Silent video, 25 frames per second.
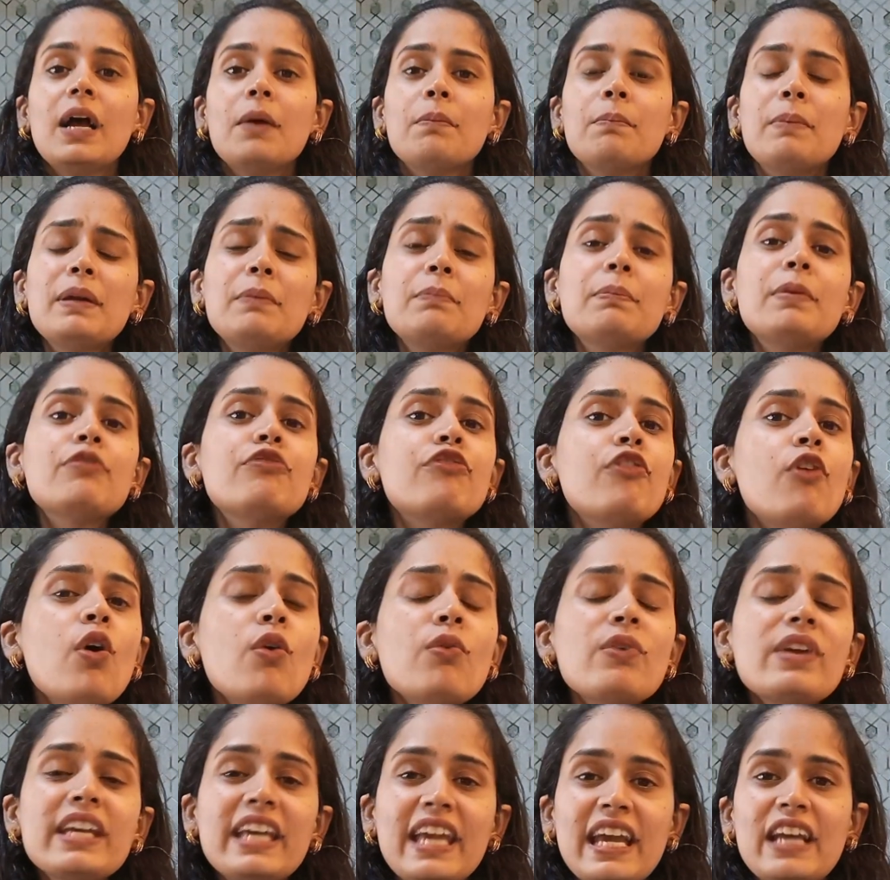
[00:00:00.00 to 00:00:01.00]
But
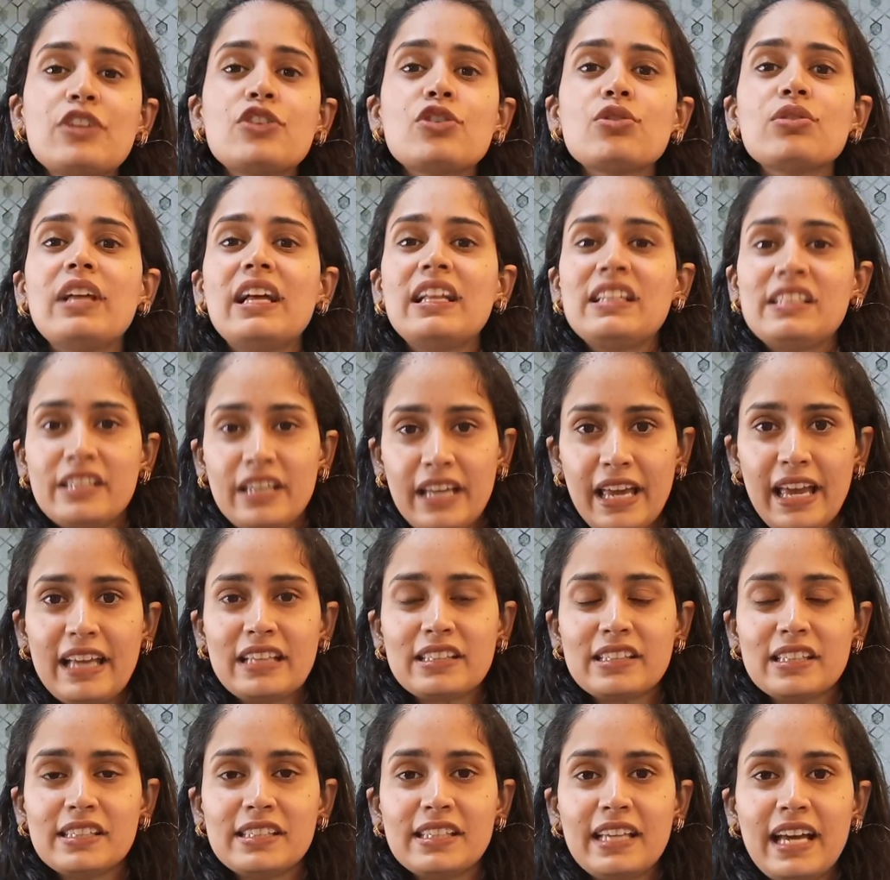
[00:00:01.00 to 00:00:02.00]
before we get to that
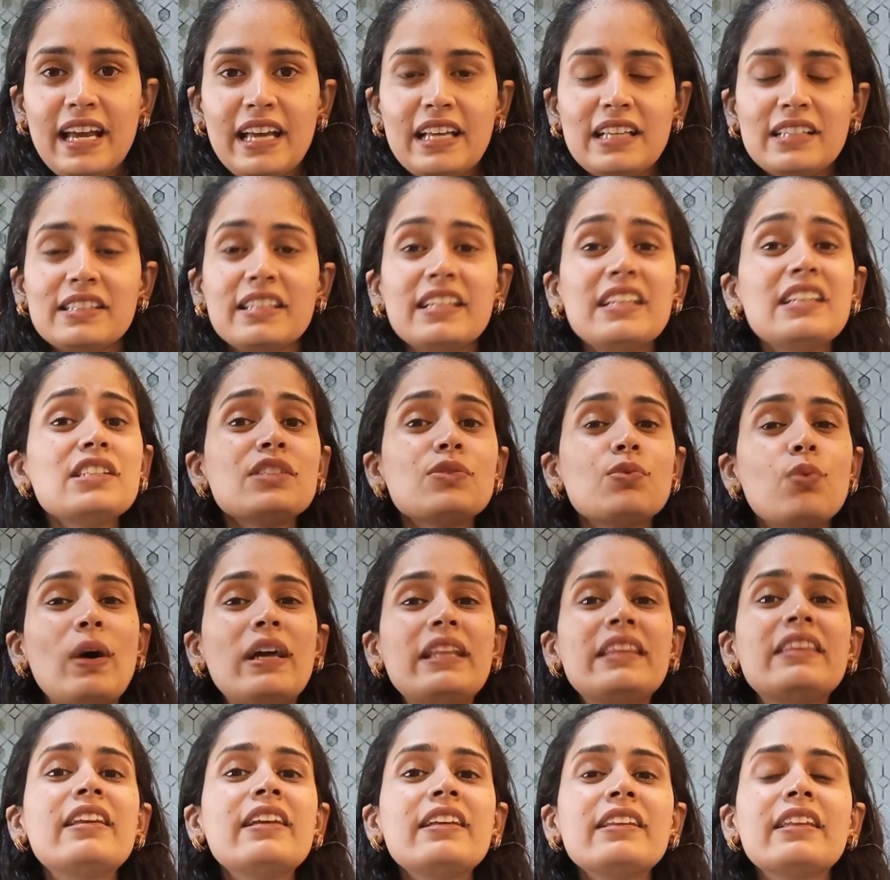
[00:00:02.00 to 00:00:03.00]
exercise, there's
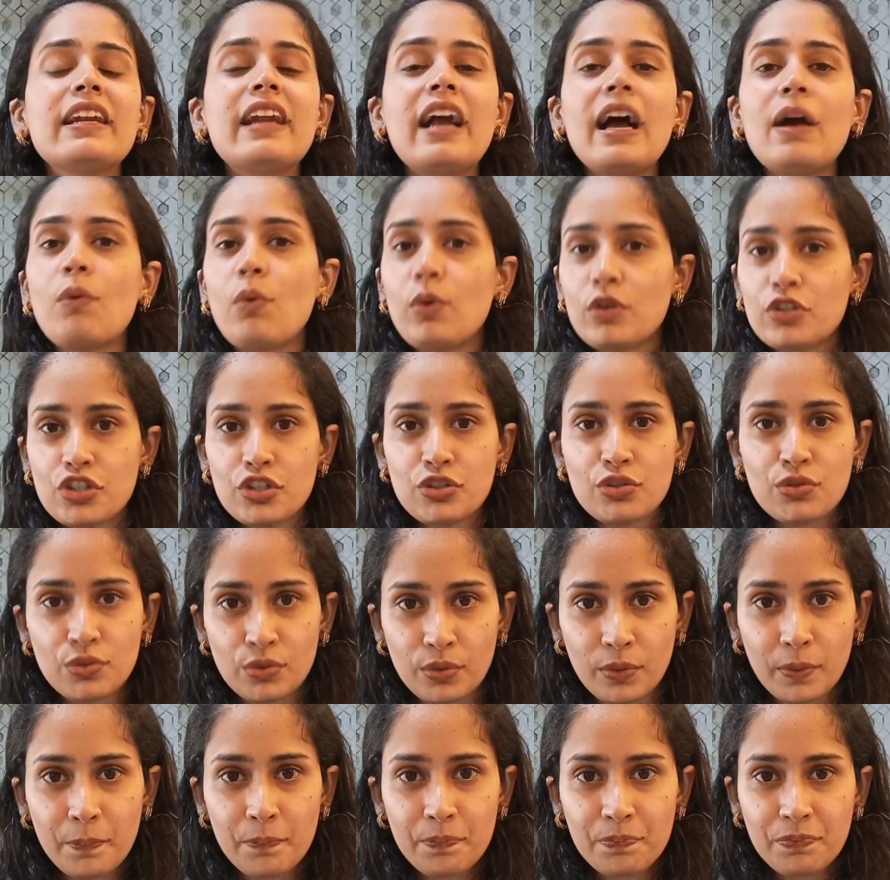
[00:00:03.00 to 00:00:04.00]
one thing that I want you to
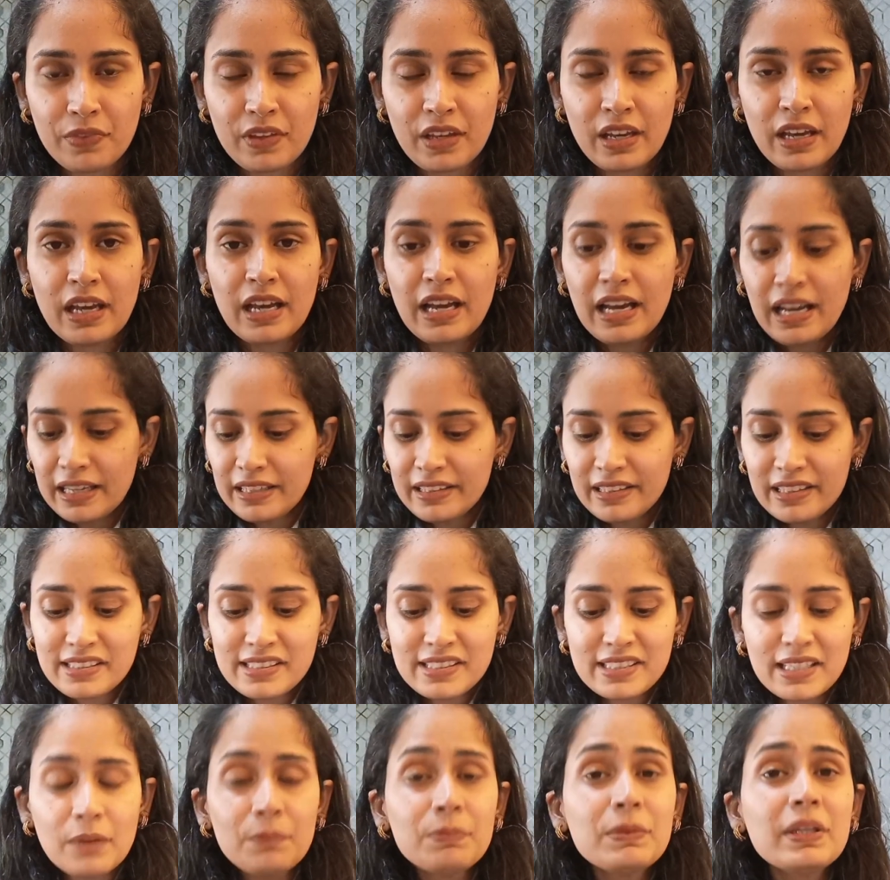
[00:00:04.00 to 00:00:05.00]
know.
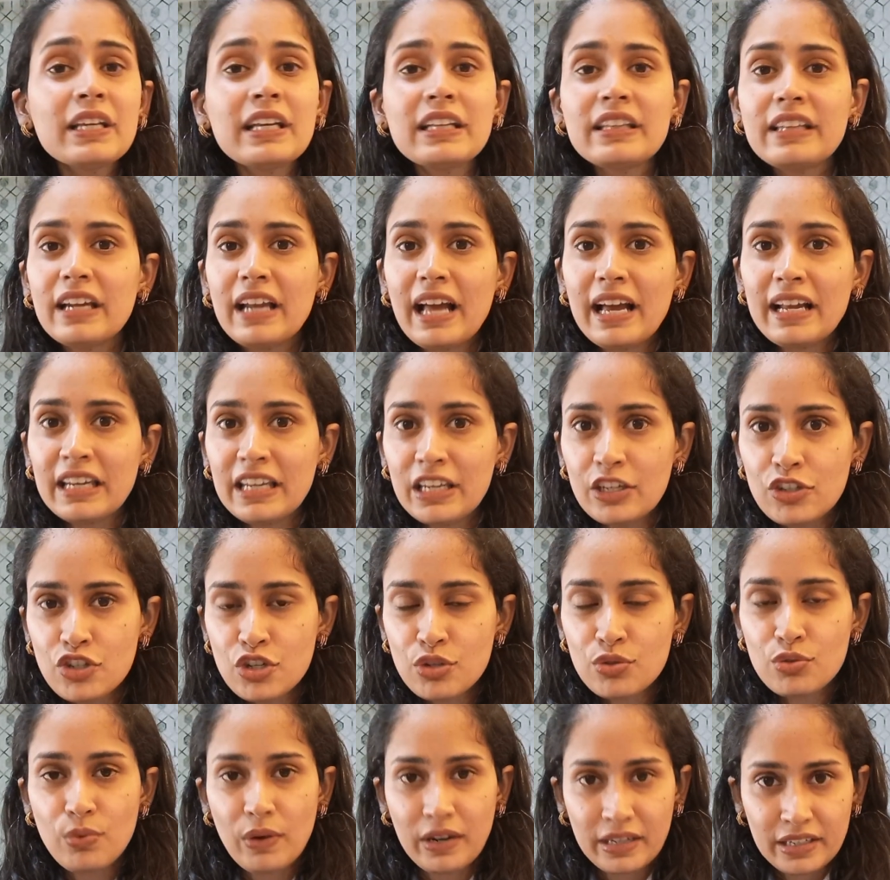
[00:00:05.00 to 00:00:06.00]
There's something that I need
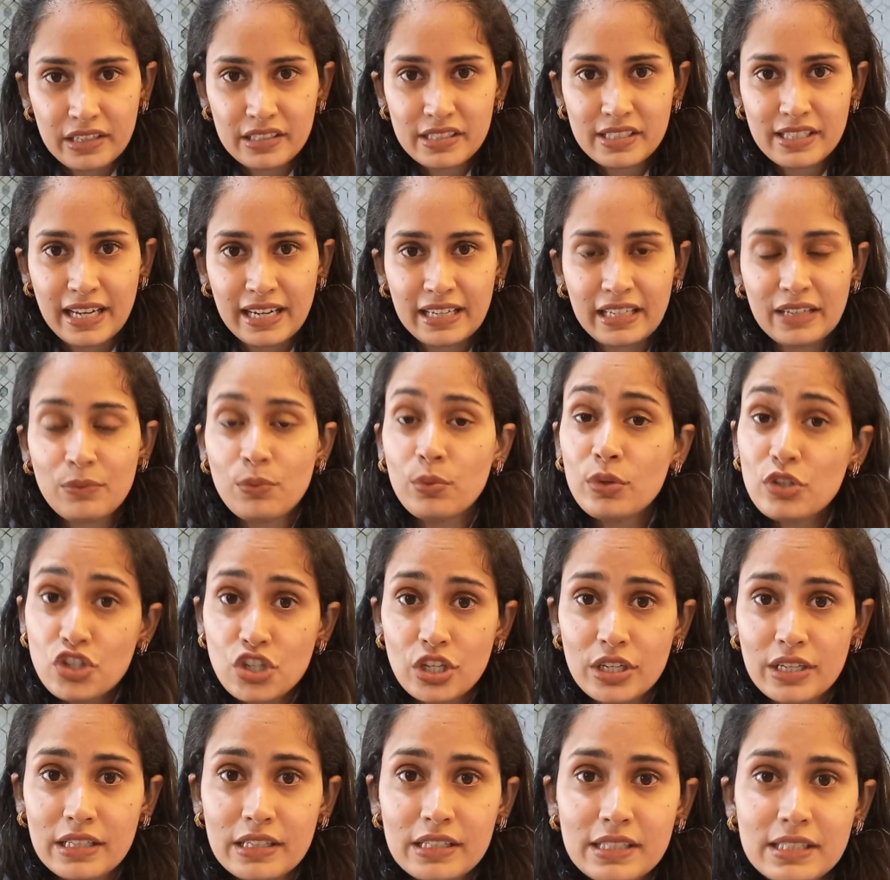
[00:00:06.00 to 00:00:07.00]
you to understand, which
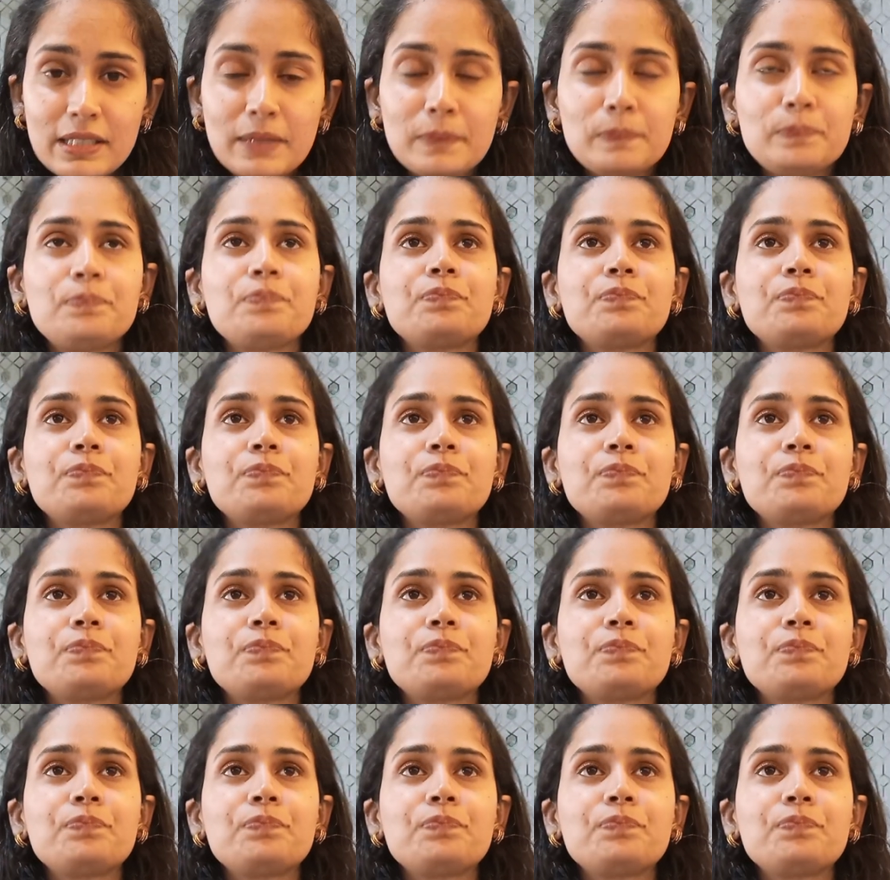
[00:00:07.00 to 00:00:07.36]
is